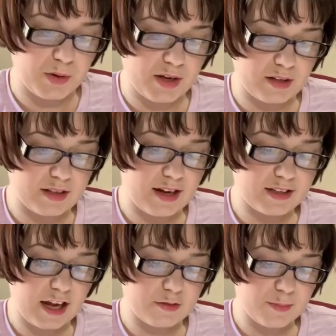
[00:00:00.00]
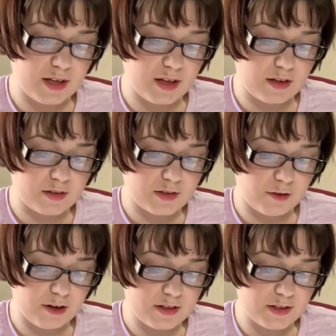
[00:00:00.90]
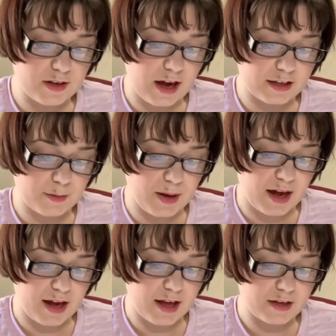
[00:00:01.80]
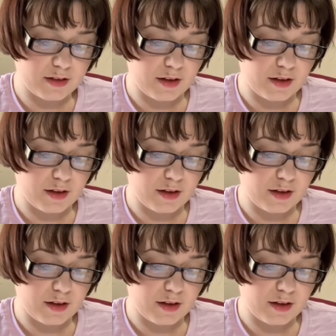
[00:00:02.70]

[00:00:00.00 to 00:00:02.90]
but that kept me seriously occupied